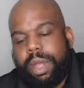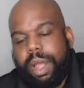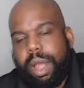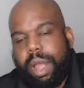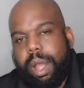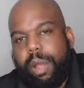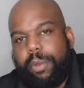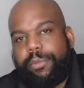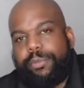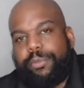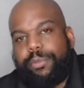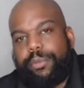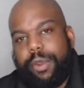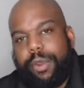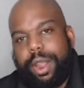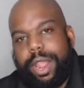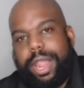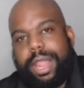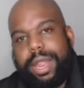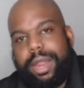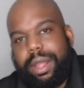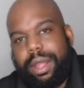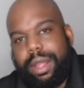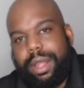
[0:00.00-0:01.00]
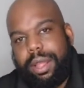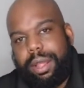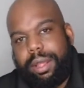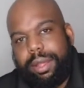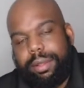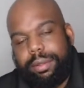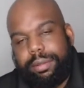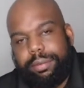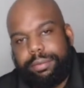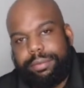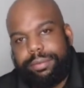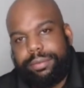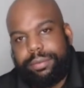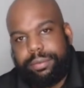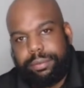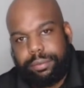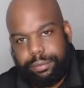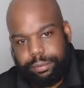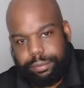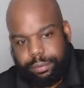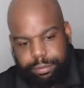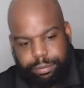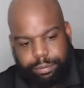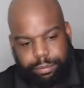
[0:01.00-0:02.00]
afraid of
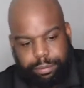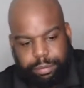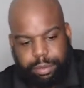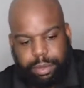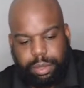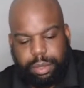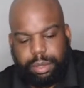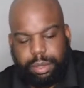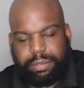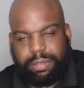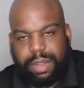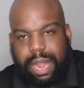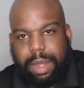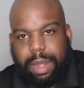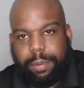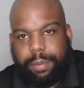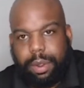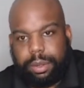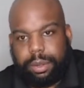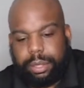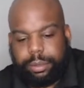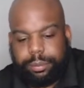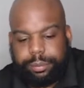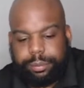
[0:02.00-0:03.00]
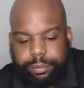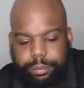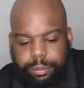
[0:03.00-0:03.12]
the stock market?